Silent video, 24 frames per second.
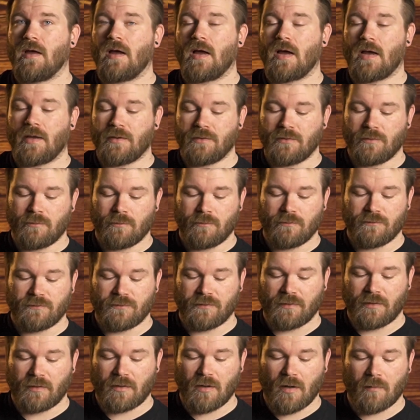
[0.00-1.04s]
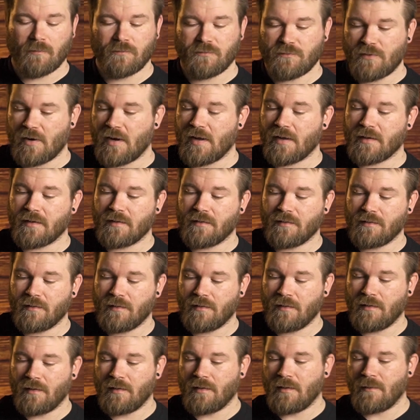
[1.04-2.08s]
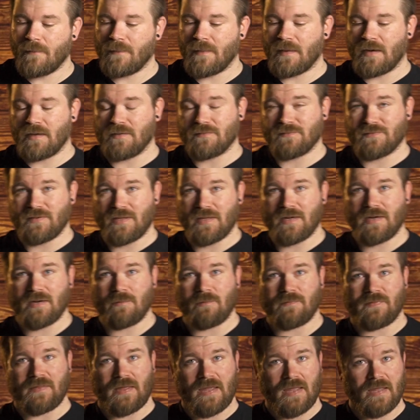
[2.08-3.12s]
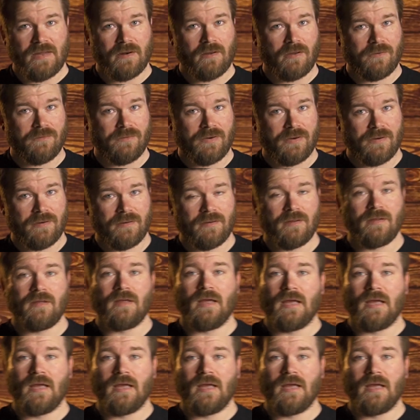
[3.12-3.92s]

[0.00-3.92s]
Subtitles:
I used Gum Trag, then I sanded it with the 800,